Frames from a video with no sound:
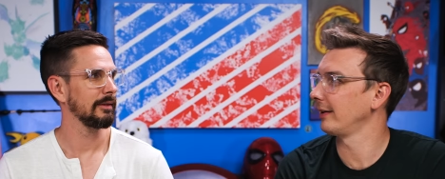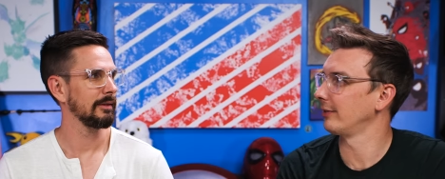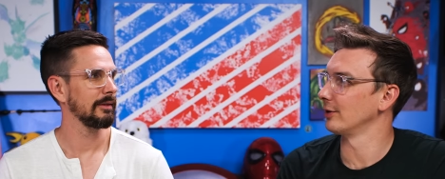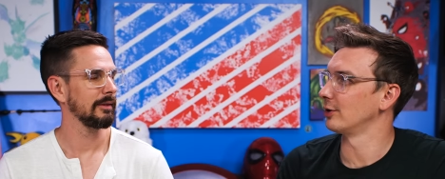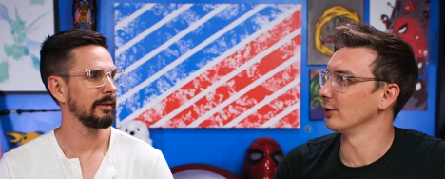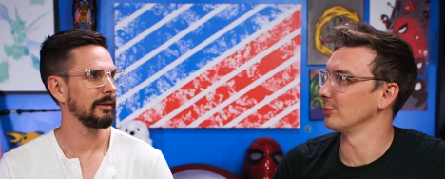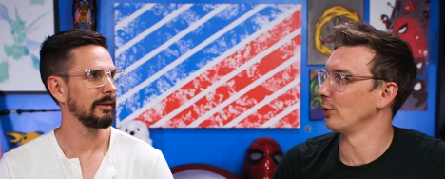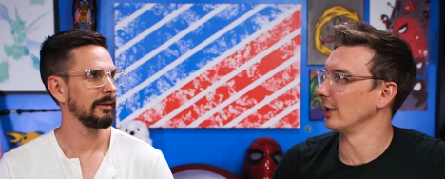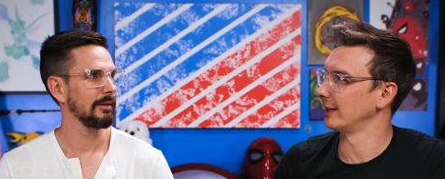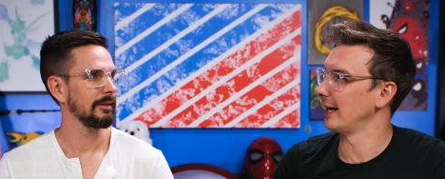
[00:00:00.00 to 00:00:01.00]
Speaker 1: say. The
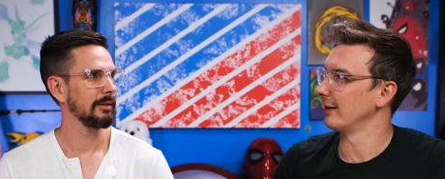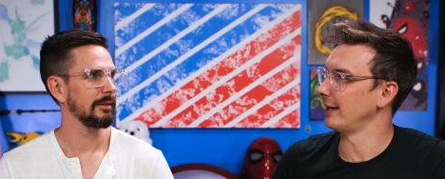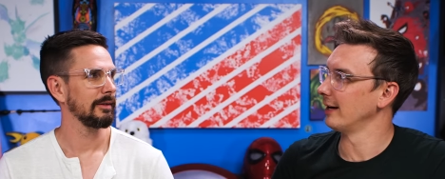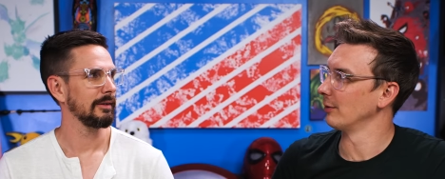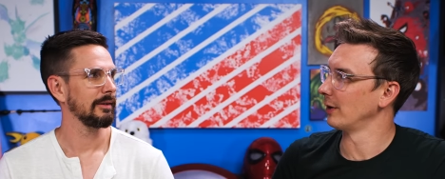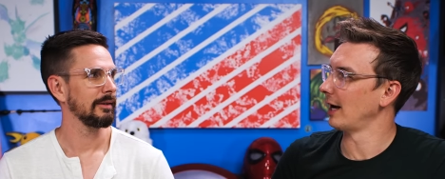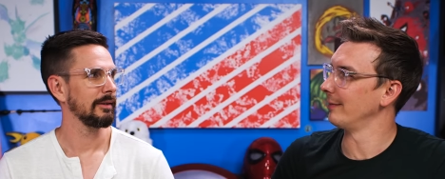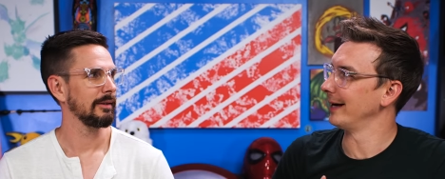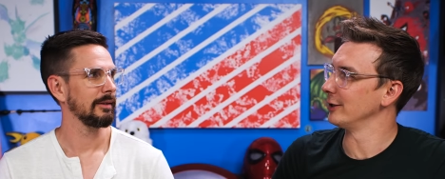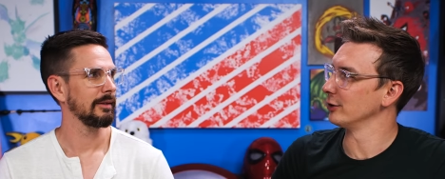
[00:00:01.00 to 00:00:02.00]
windows like are the here when I
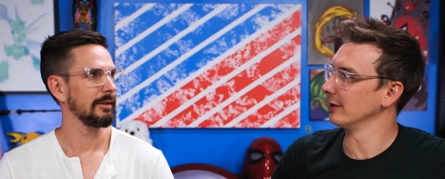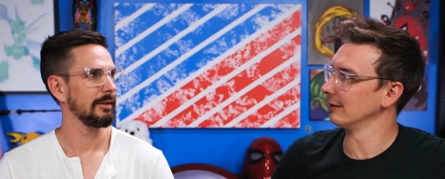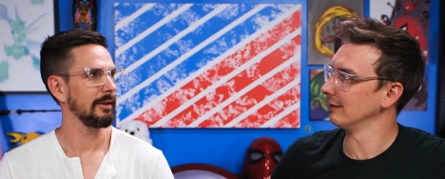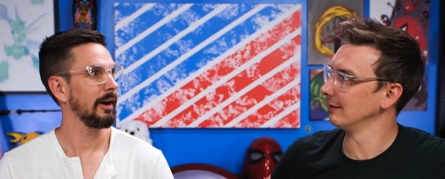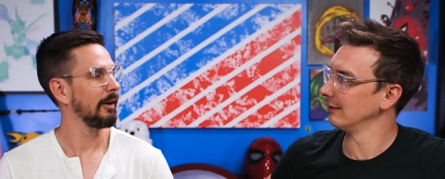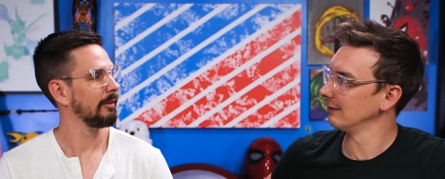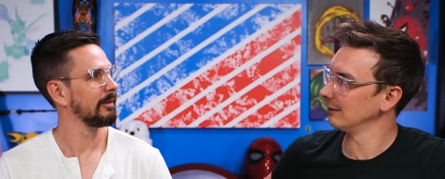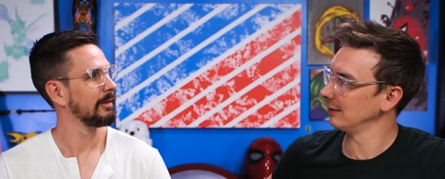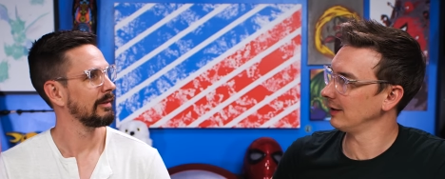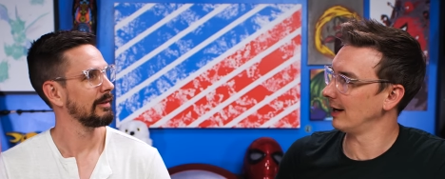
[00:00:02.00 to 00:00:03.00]
imagine it. Oh, the
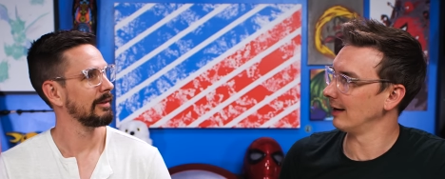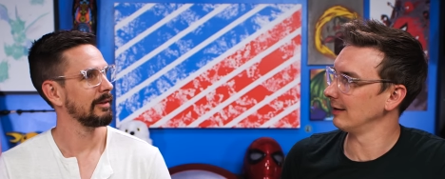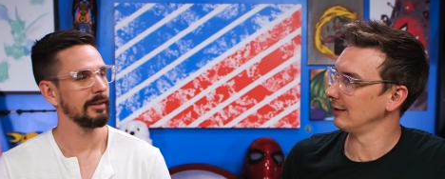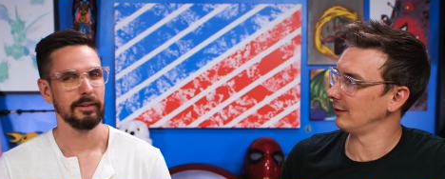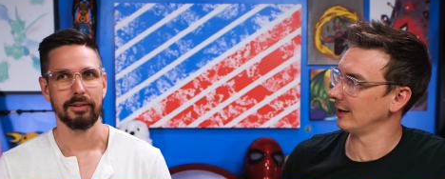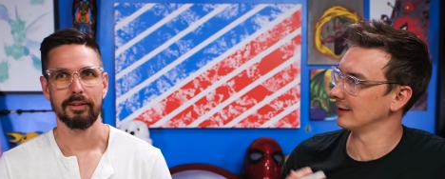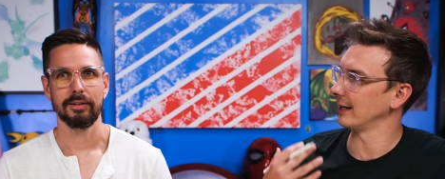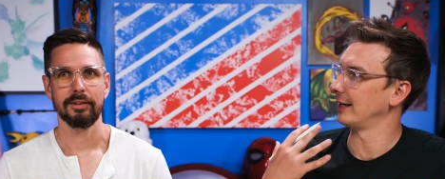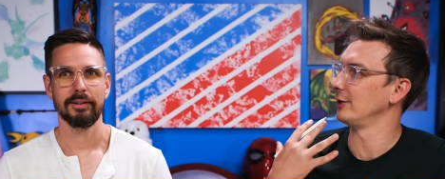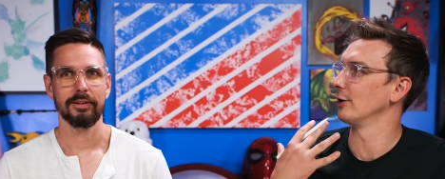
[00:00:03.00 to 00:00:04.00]
eyes yeah. are the windows to the it's
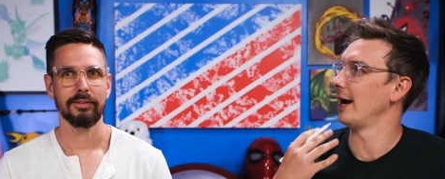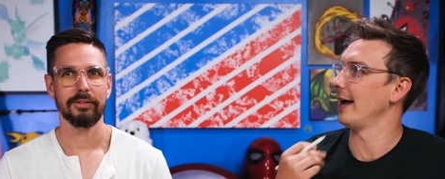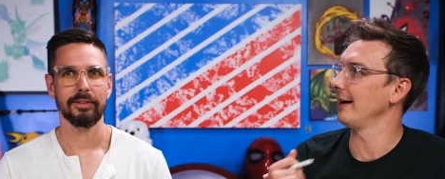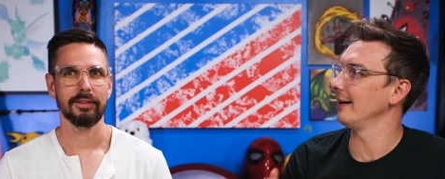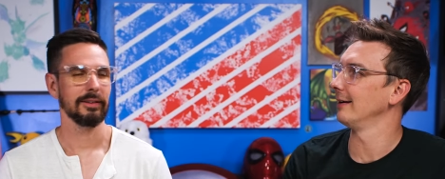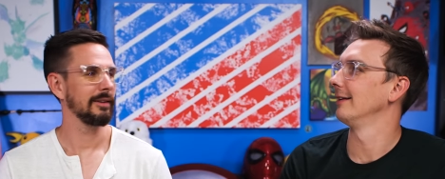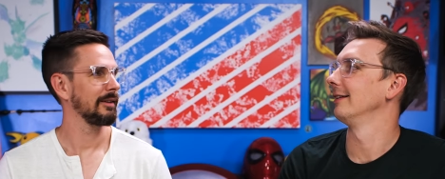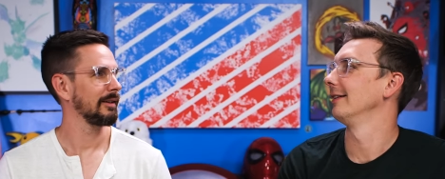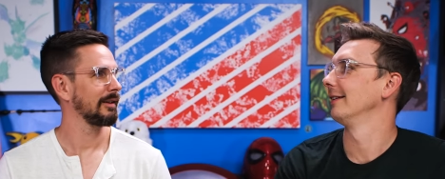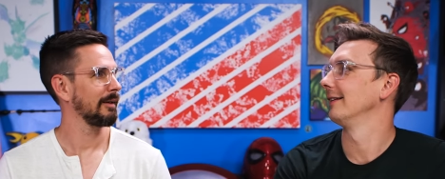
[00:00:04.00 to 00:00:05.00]
soul like in your head.
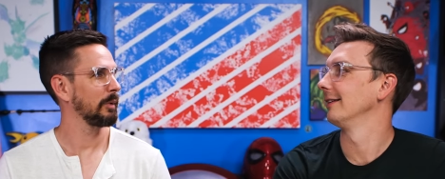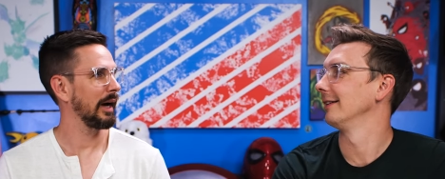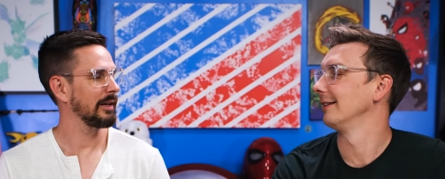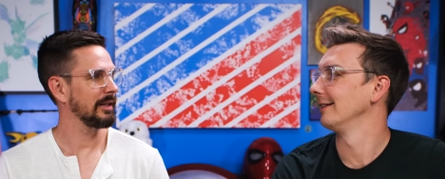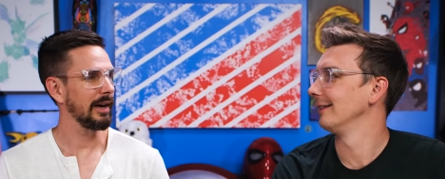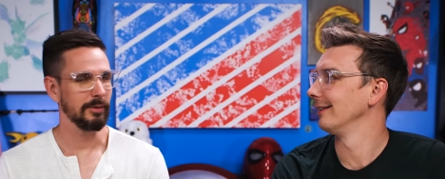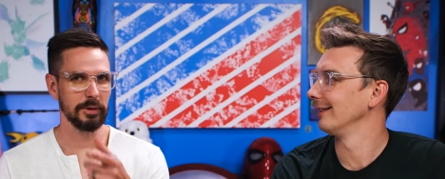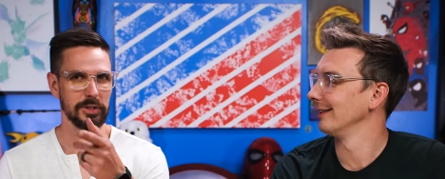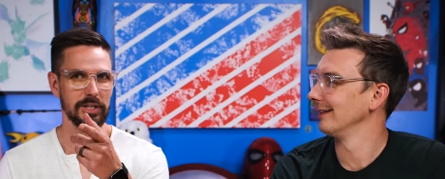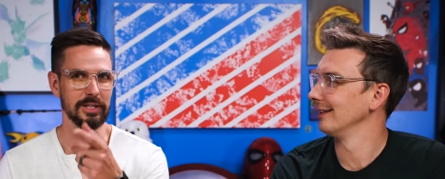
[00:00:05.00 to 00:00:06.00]
Speaker 2: But I, yeah,
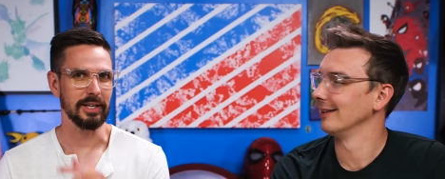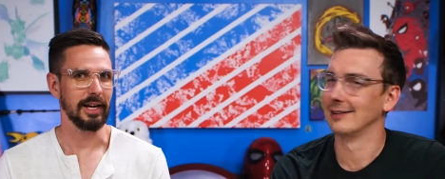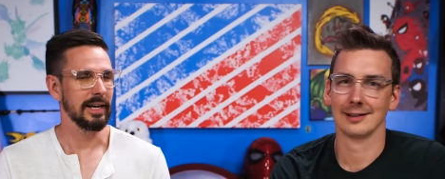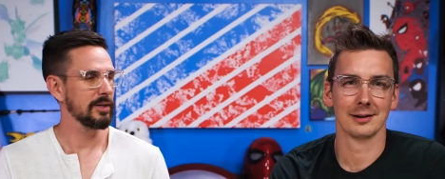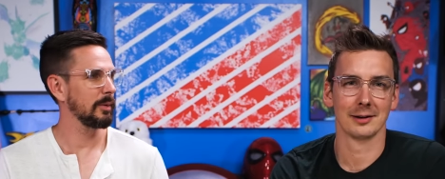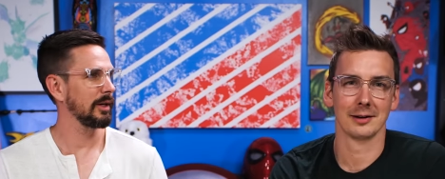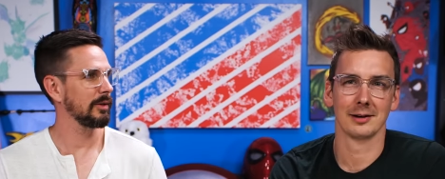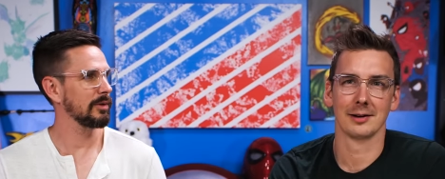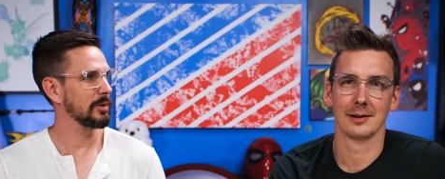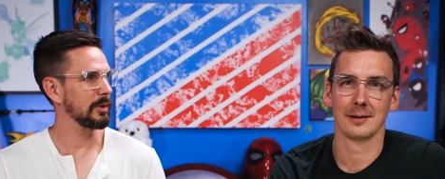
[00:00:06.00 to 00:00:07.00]
what she just said, eyes of the
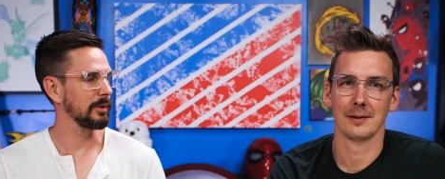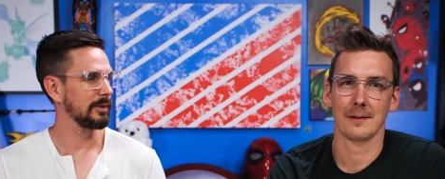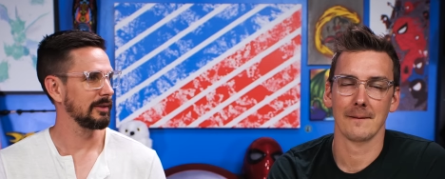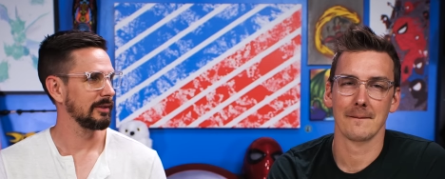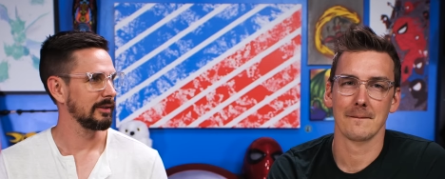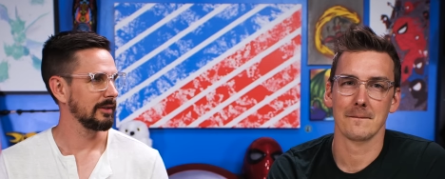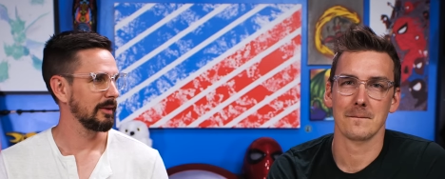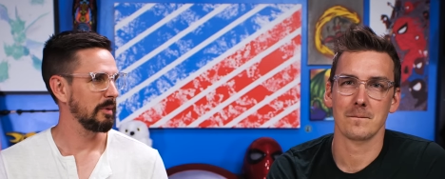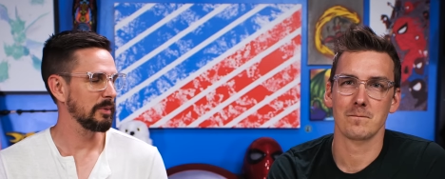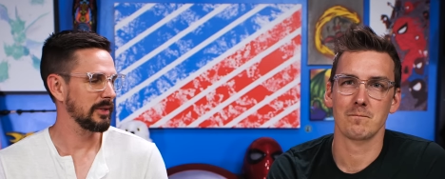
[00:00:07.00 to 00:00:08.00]
windows to the soul. Yeah.
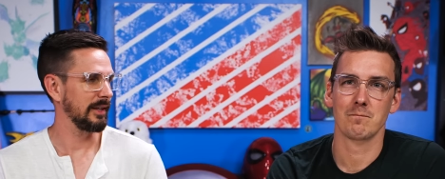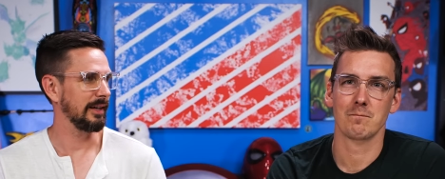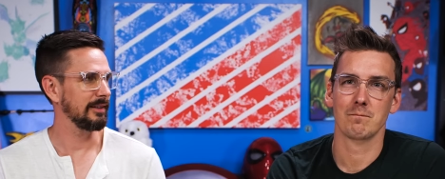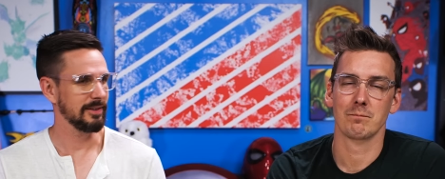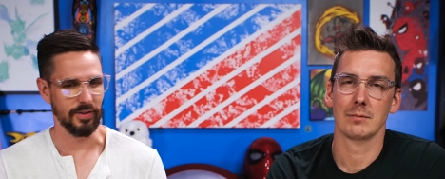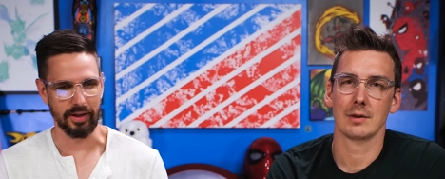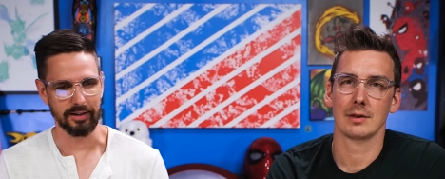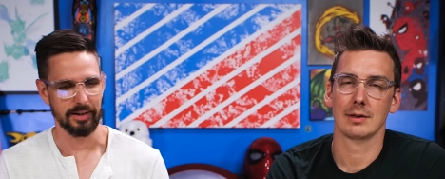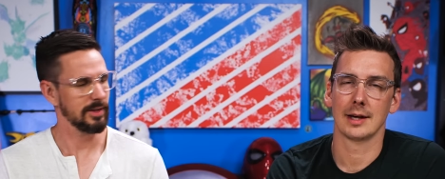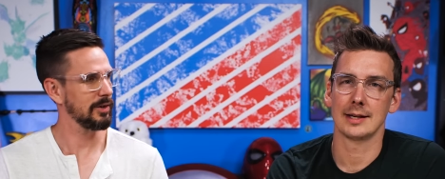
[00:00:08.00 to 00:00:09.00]
People say that. It's a
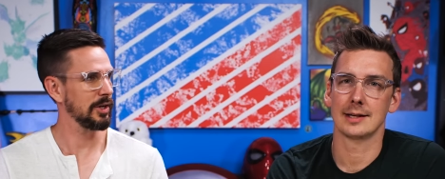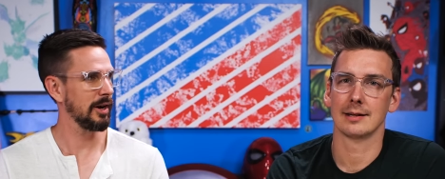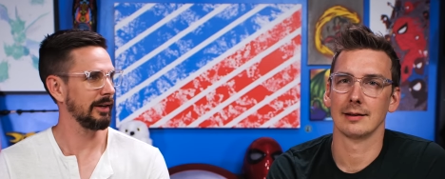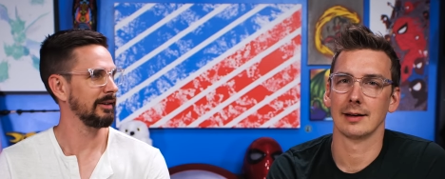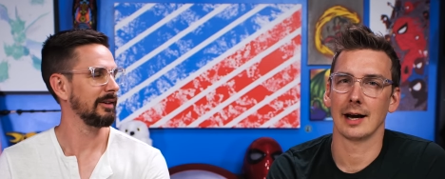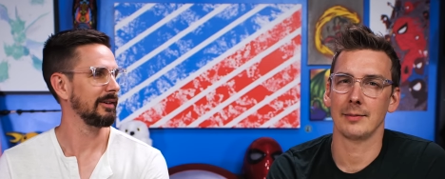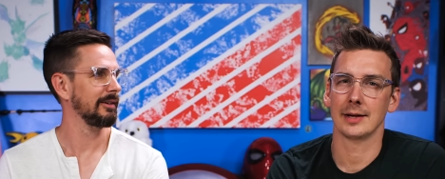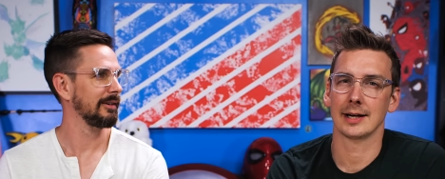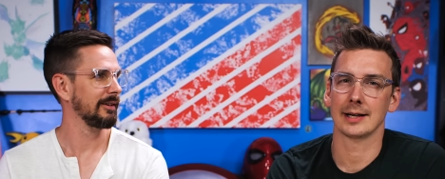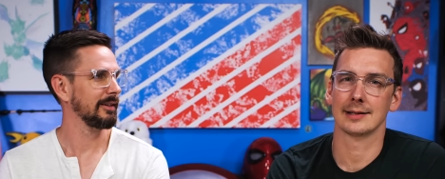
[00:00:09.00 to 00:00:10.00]
thing. It's catching on. I
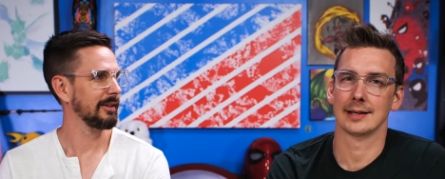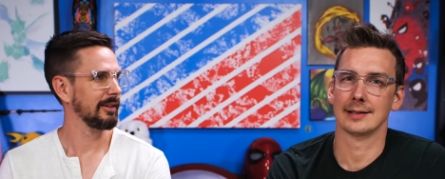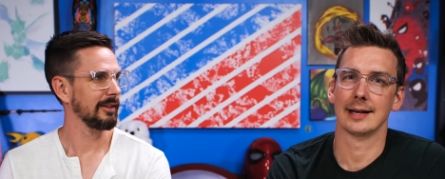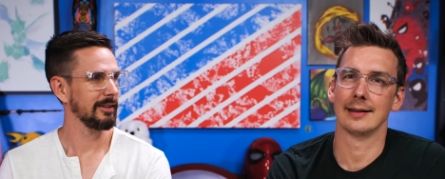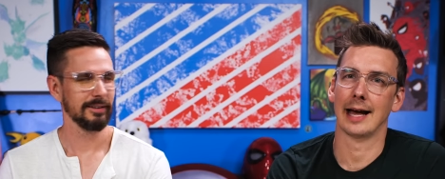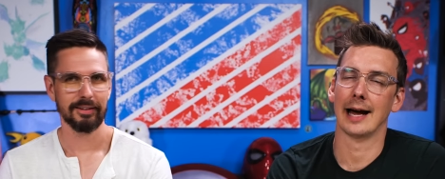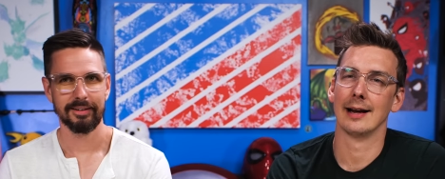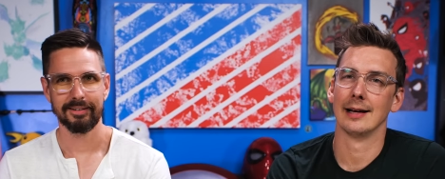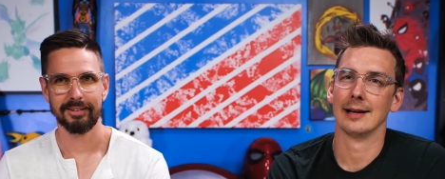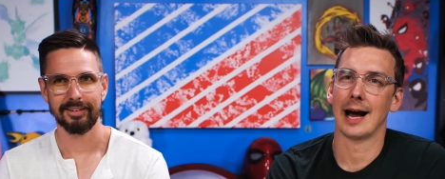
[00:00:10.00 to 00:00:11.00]
mean, I guess it's catching on. That. It's been